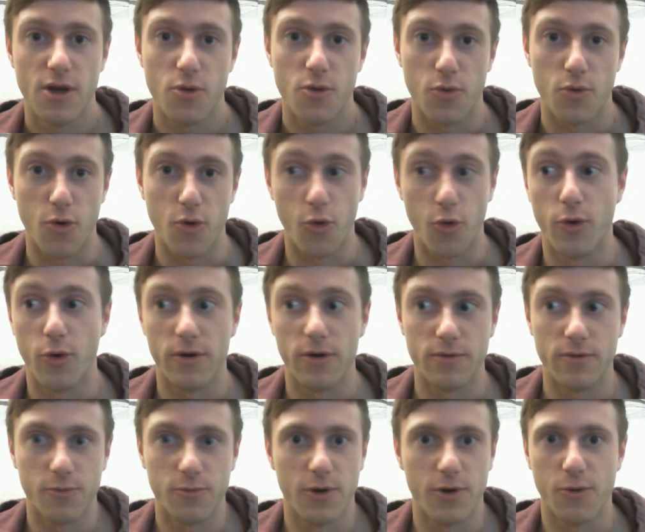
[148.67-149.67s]

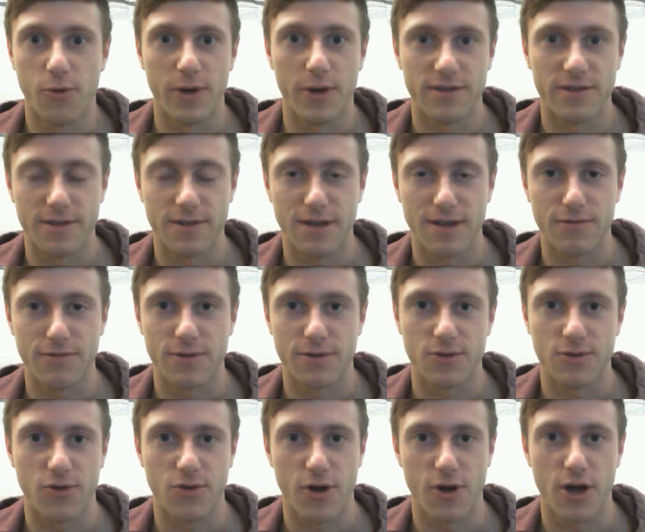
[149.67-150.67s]
We'll always endeavour to
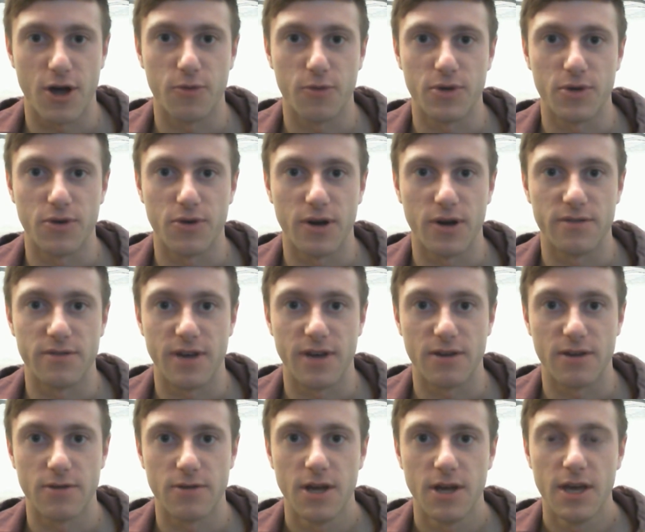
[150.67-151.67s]
try and help you guys
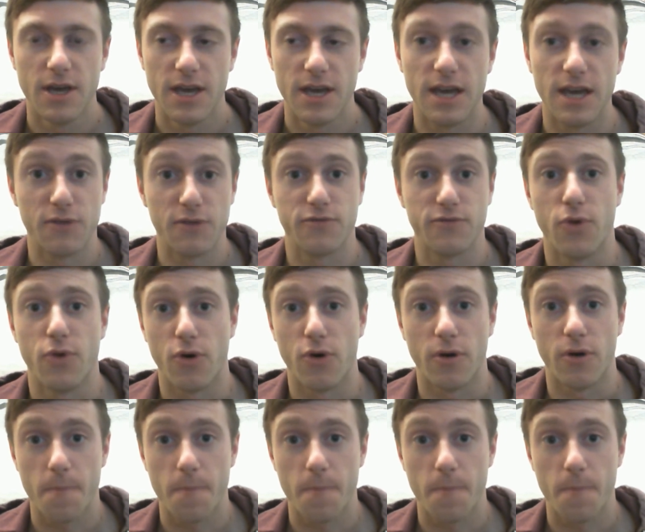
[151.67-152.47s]
out. If not,